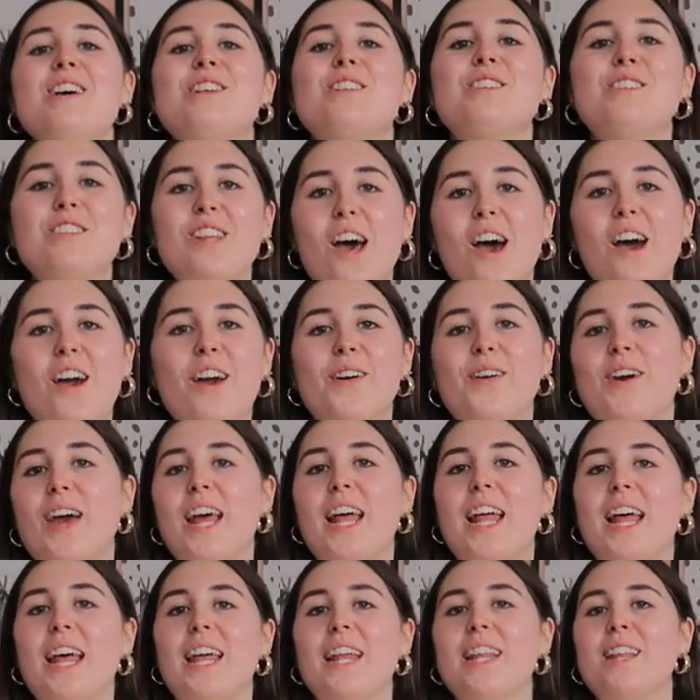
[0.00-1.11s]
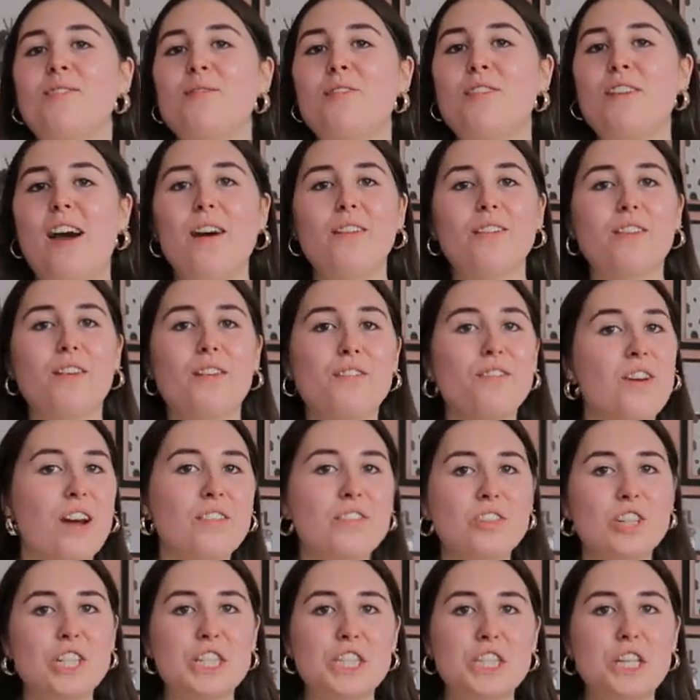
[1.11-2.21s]
So without
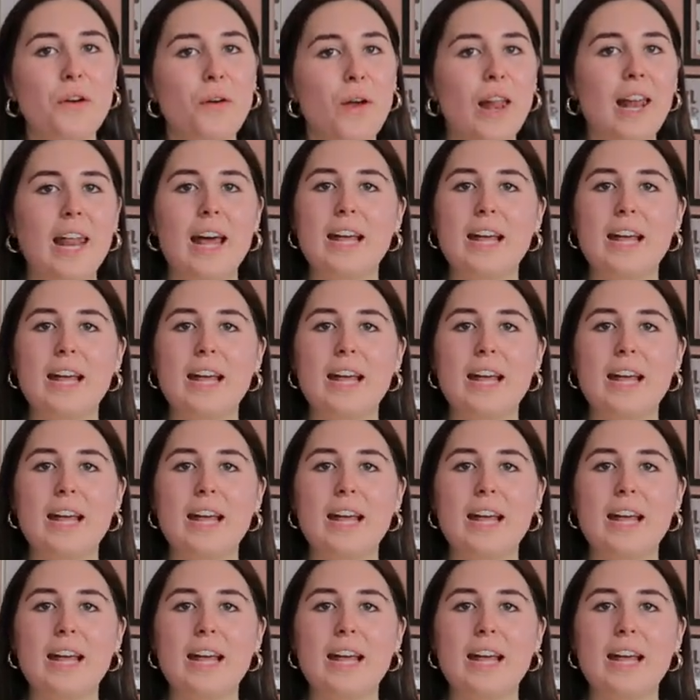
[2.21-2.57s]
further ado,